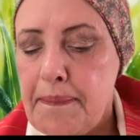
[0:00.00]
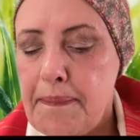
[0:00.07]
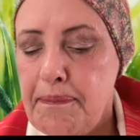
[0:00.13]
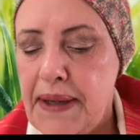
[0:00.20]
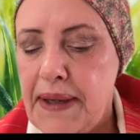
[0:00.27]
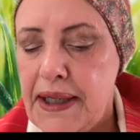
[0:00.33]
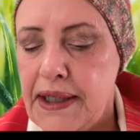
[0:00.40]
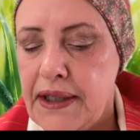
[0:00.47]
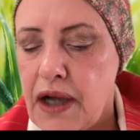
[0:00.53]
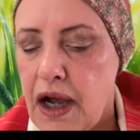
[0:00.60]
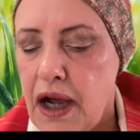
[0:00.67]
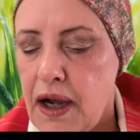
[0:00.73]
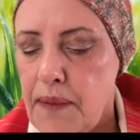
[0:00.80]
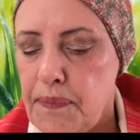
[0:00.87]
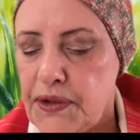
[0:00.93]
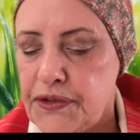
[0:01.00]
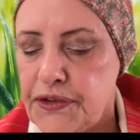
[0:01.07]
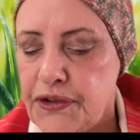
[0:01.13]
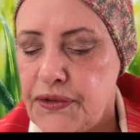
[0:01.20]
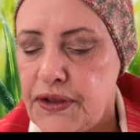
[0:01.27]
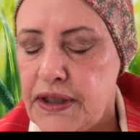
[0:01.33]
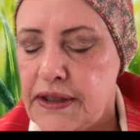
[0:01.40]
meaning
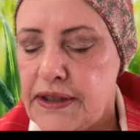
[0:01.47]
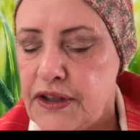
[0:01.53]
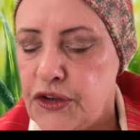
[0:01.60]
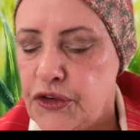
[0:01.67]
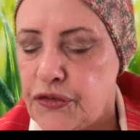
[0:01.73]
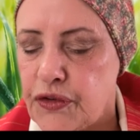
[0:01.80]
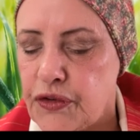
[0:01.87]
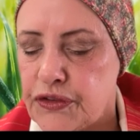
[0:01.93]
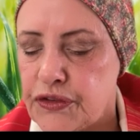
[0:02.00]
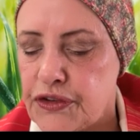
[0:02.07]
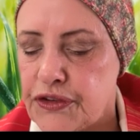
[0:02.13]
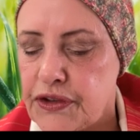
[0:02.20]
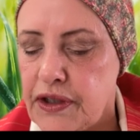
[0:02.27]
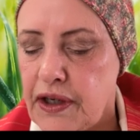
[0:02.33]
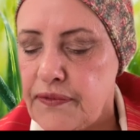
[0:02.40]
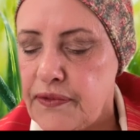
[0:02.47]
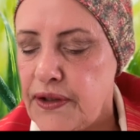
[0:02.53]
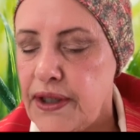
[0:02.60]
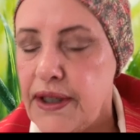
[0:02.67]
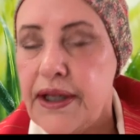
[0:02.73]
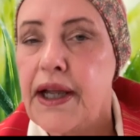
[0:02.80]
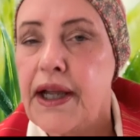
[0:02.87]
opportunities for
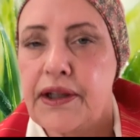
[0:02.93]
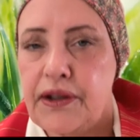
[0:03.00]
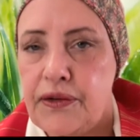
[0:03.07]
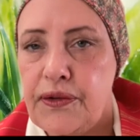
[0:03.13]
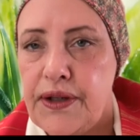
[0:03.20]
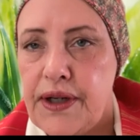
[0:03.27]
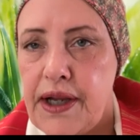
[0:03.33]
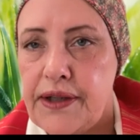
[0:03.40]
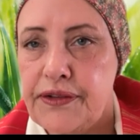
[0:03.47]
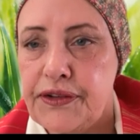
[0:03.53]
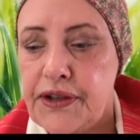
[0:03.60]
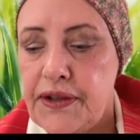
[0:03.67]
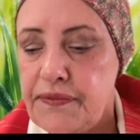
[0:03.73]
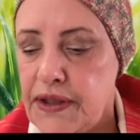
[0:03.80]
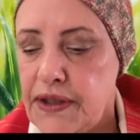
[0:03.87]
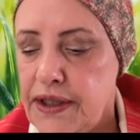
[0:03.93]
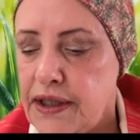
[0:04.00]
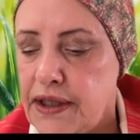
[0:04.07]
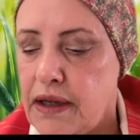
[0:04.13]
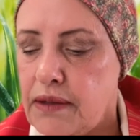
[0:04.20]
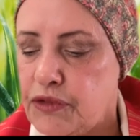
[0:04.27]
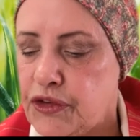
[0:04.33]
discovery and creativity
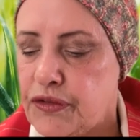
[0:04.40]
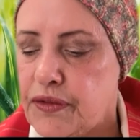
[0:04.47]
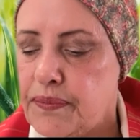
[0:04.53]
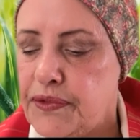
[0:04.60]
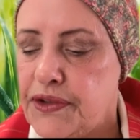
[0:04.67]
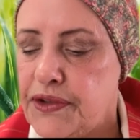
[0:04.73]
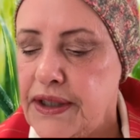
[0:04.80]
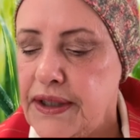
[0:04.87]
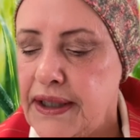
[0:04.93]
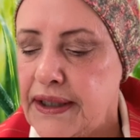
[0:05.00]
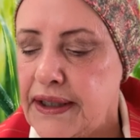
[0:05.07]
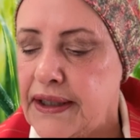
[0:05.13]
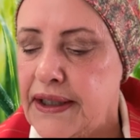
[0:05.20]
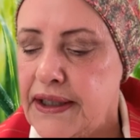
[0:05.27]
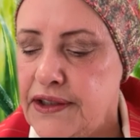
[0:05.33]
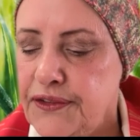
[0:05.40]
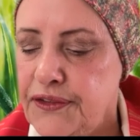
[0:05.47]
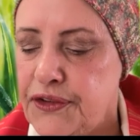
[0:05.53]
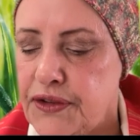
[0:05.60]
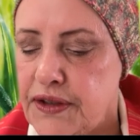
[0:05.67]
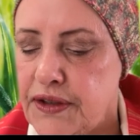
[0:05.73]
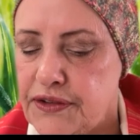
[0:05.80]
comes from digging
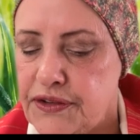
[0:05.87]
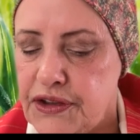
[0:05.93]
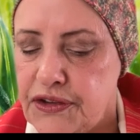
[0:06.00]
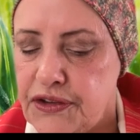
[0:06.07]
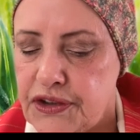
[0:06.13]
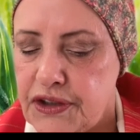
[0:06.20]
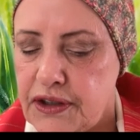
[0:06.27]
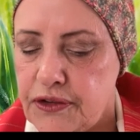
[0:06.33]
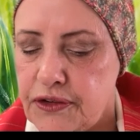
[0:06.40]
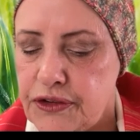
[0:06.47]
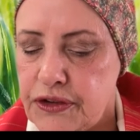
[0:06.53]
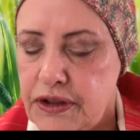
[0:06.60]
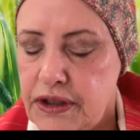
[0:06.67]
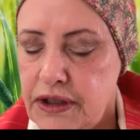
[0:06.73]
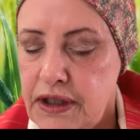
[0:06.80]
into the details.